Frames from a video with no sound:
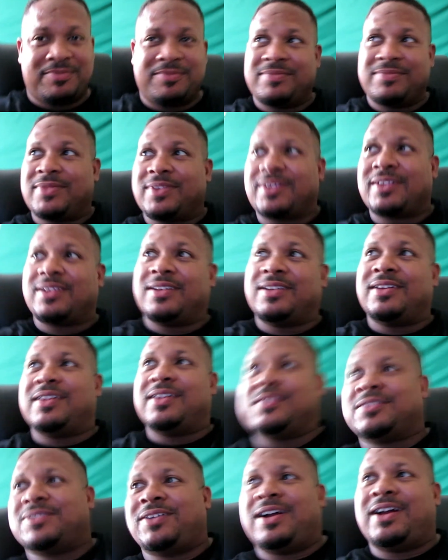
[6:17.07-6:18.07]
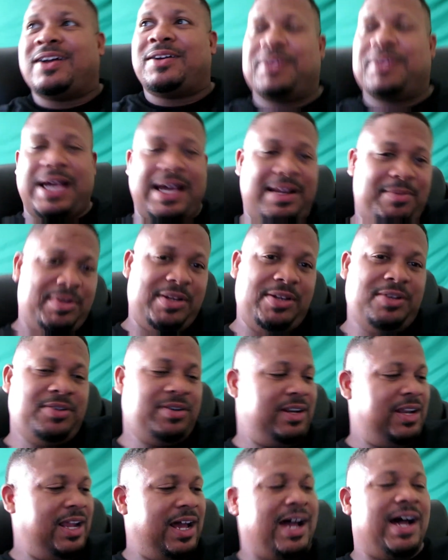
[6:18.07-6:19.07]
So I've been doing
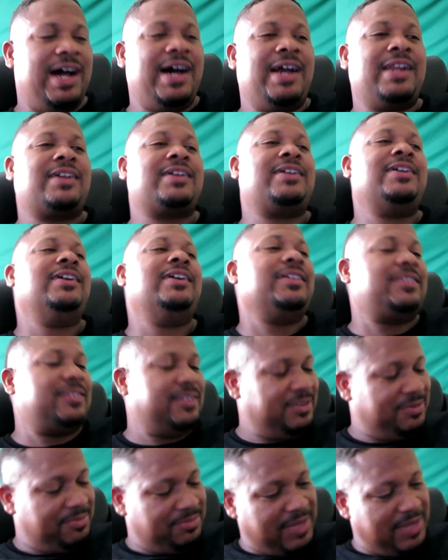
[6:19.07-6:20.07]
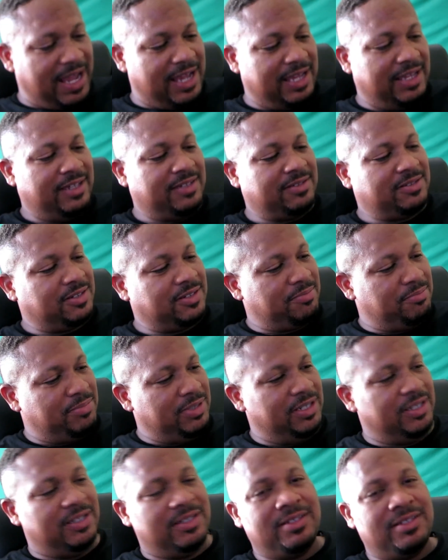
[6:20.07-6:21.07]
a lot of cussing. My hands took a
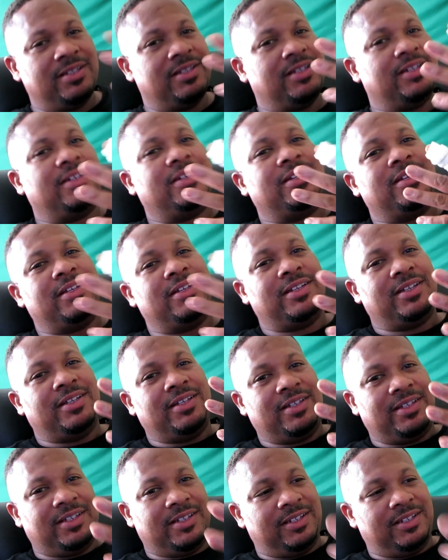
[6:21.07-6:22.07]
beating.